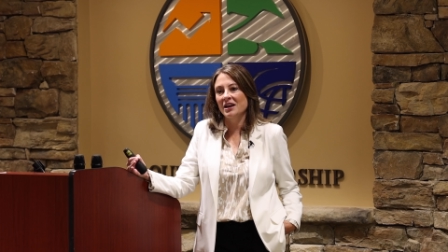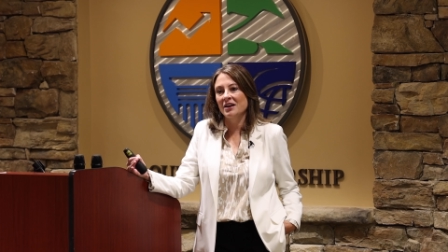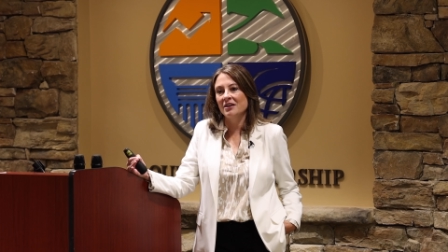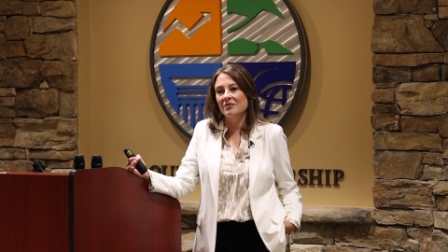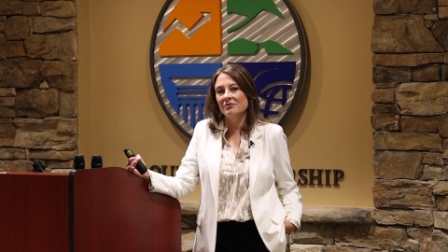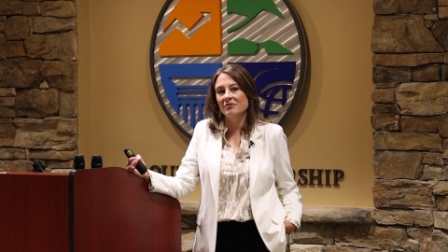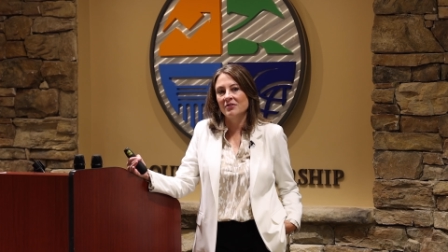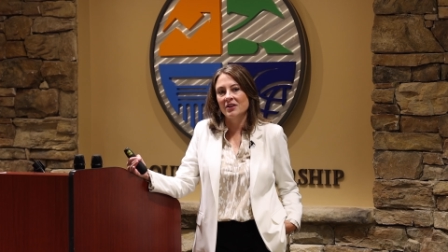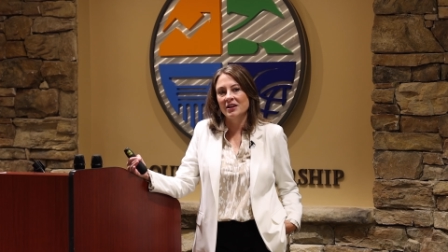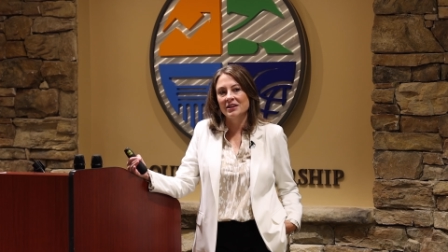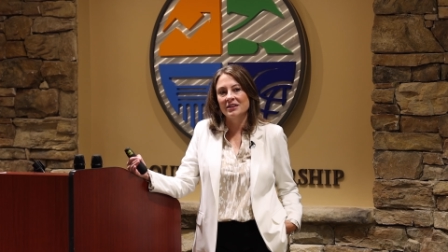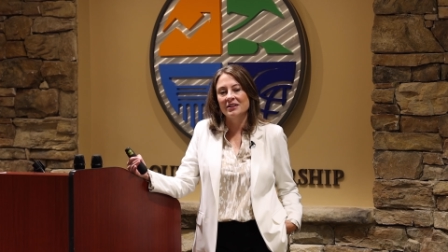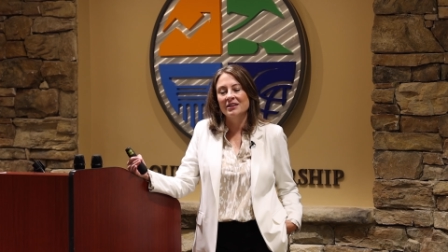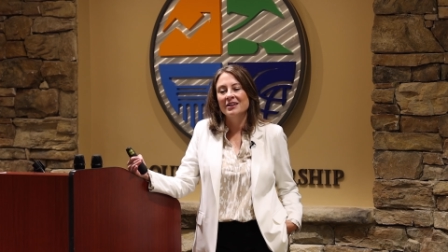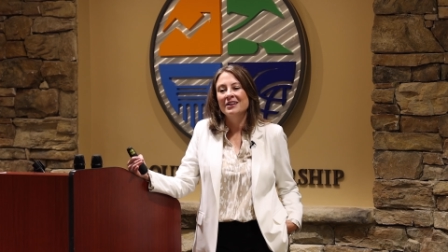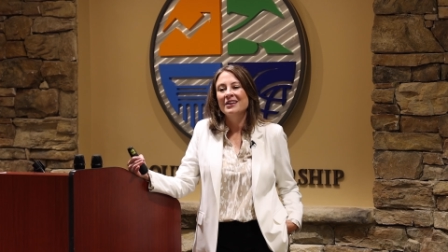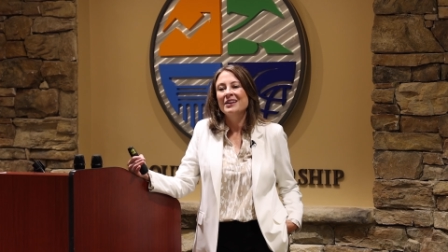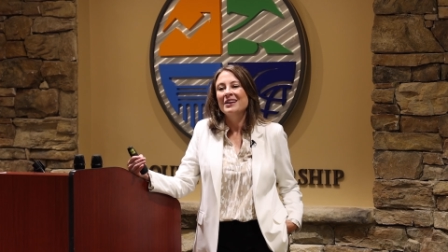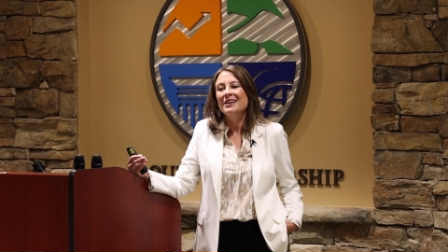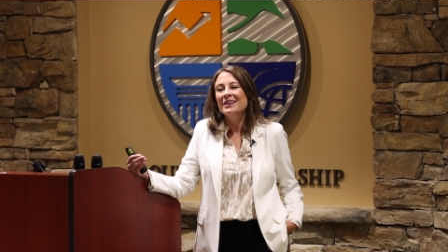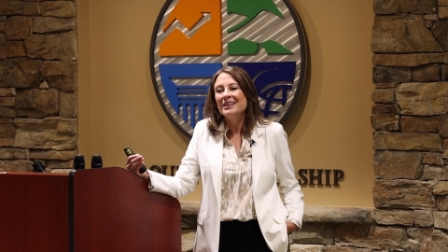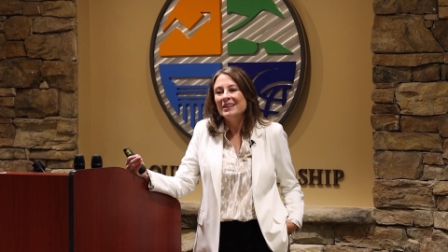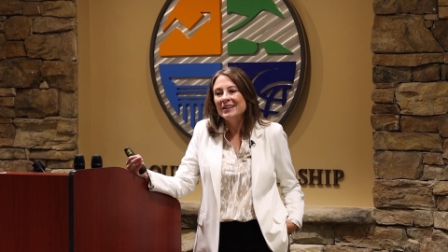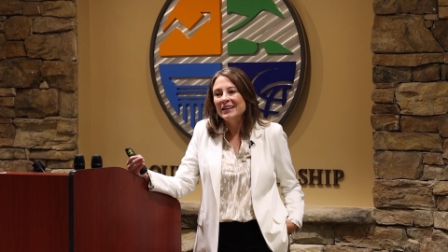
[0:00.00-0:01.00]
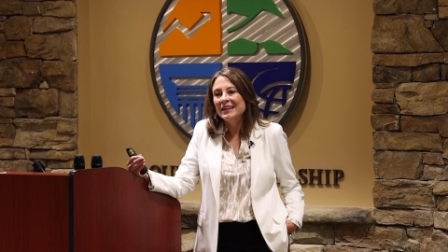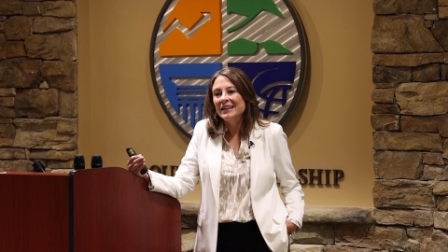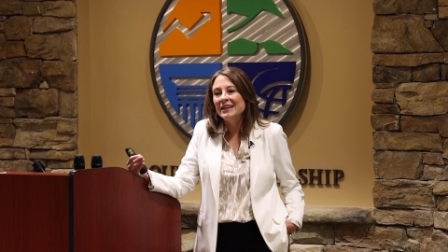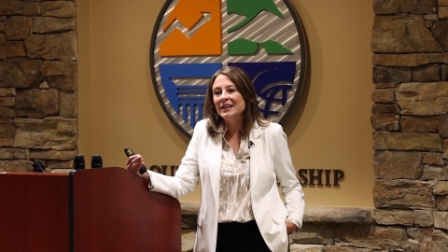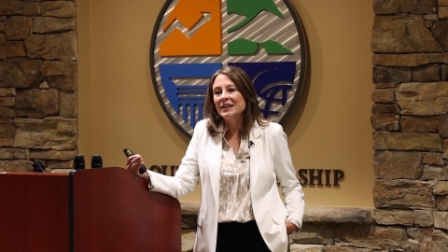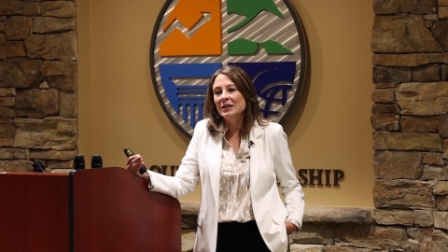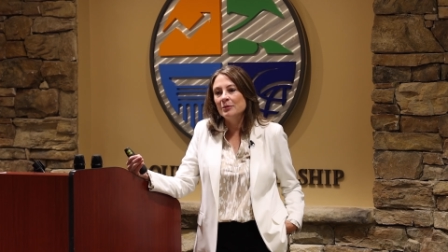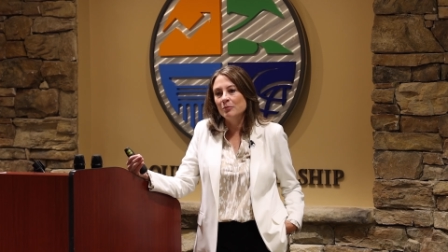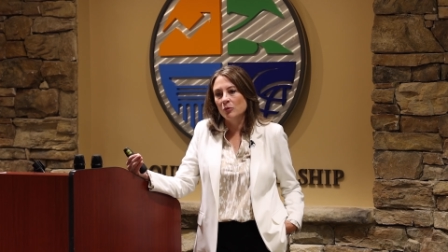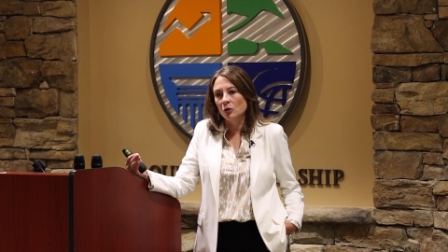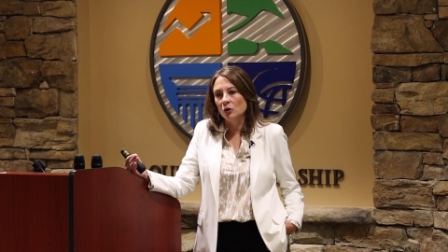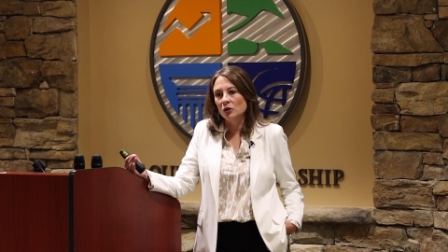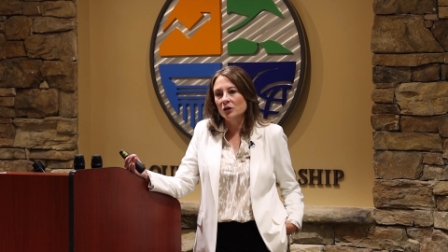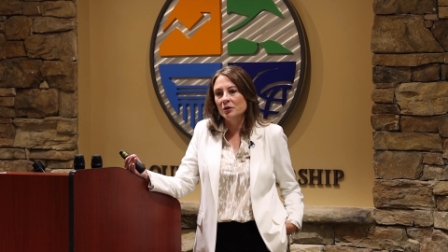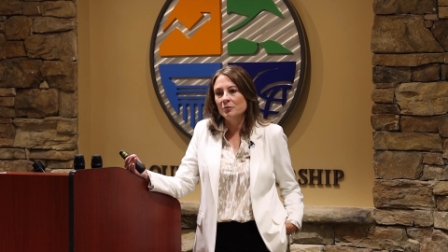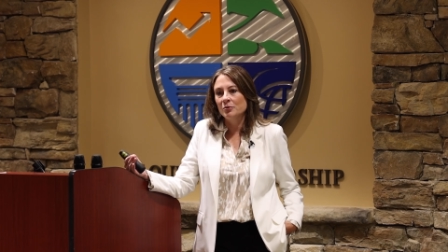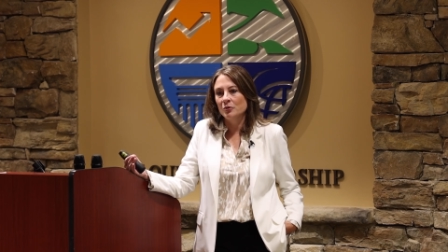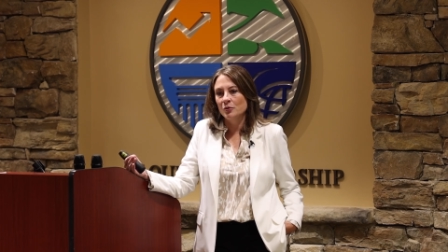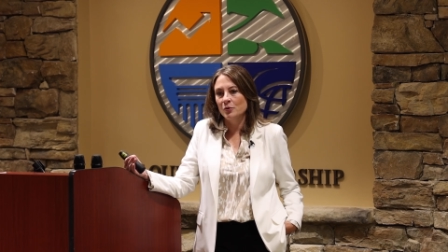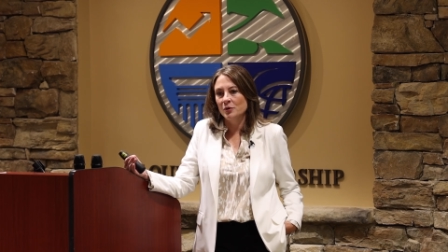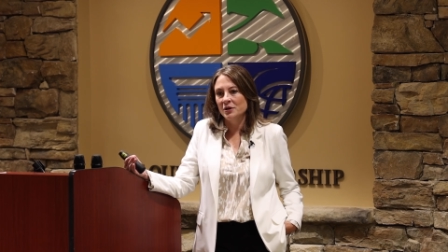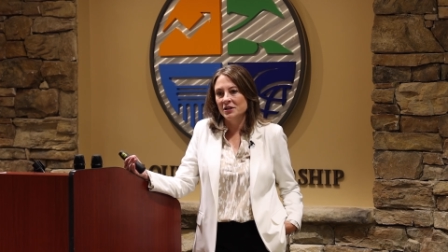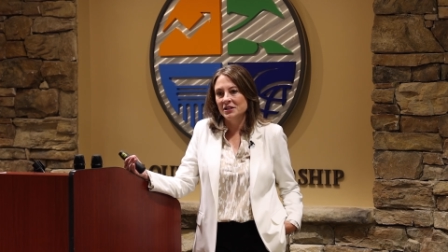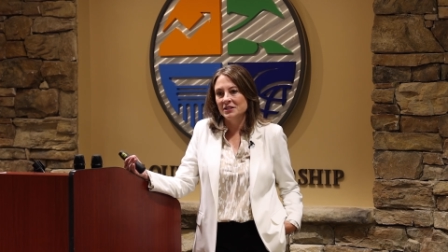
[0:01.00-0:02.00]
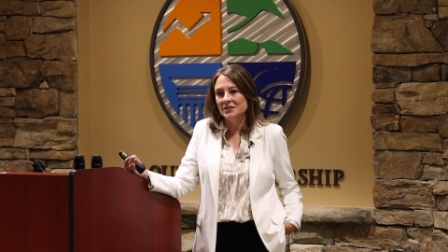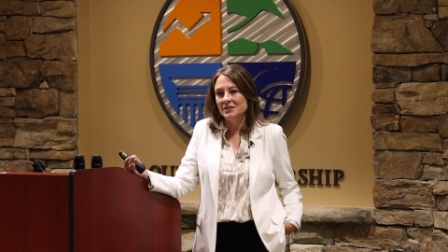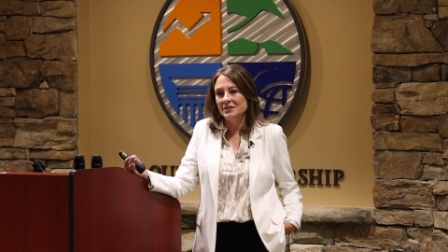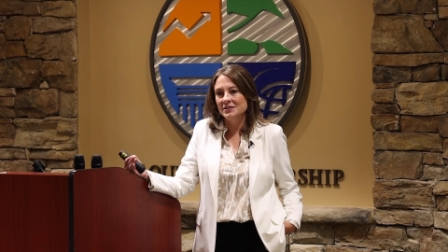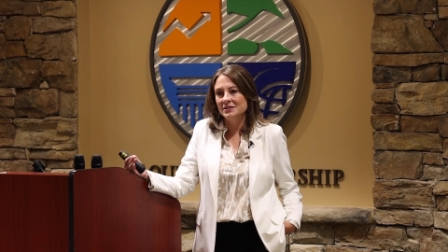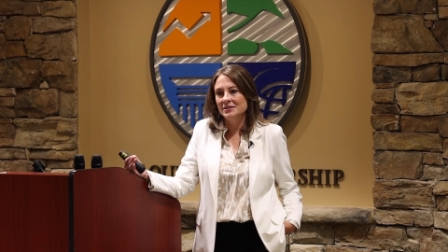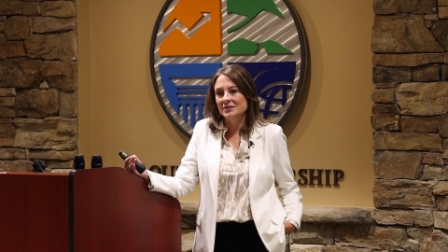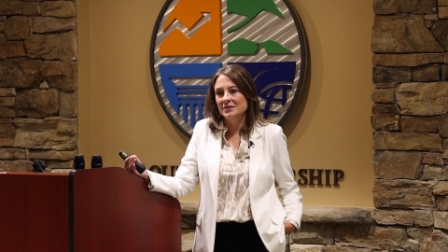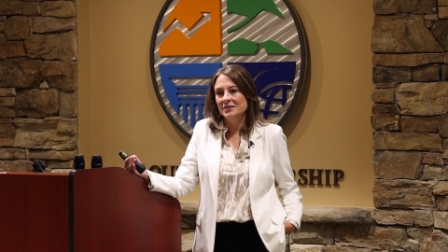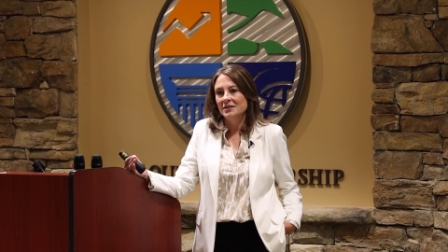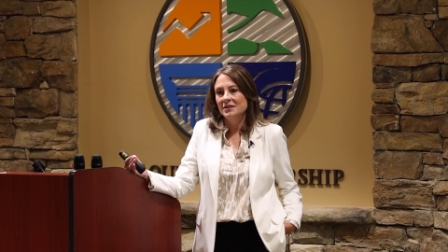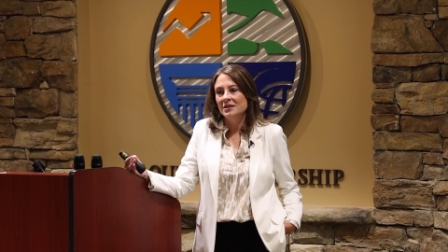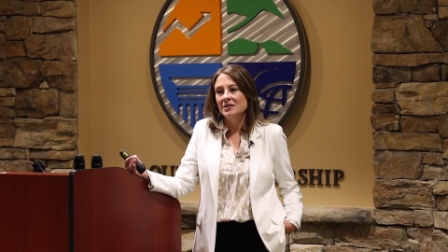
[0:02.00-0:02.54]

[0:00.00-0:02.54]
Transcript: have like key bullet points